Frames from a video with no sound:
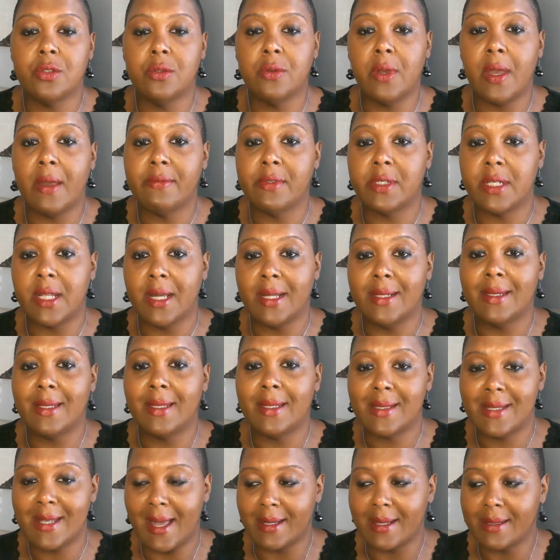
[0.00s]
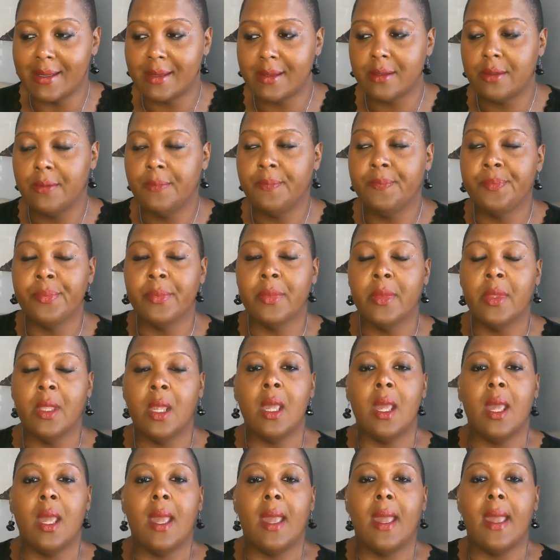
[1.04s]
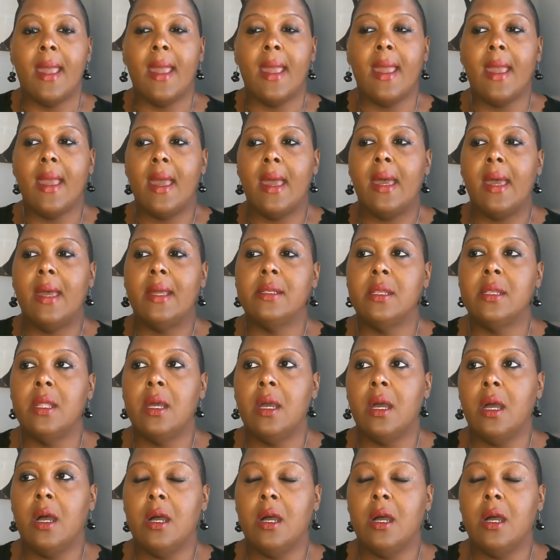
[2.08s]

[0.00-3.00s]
have done the test. And